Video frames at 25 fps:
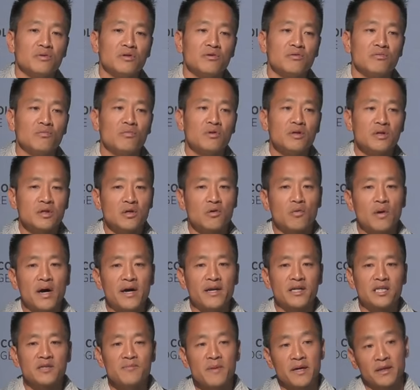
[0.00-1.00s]
you wouldn't quite
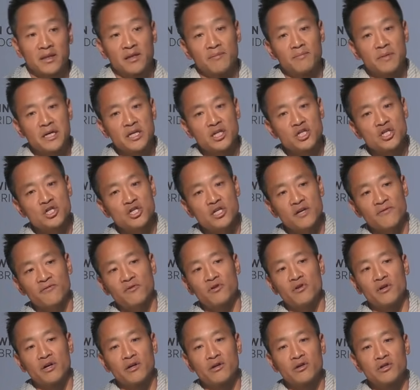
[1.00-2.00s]
expect, that might shift
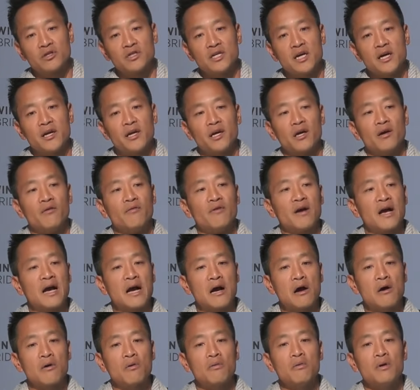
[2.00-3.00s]
your understanding of
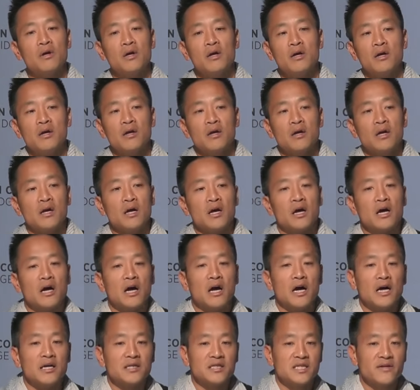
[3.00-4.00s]
how
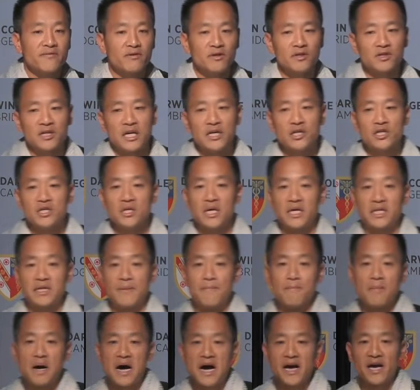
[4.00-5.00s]
a civilization like the
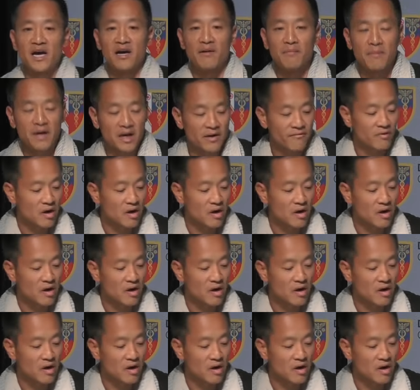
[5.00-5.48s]
Maya might have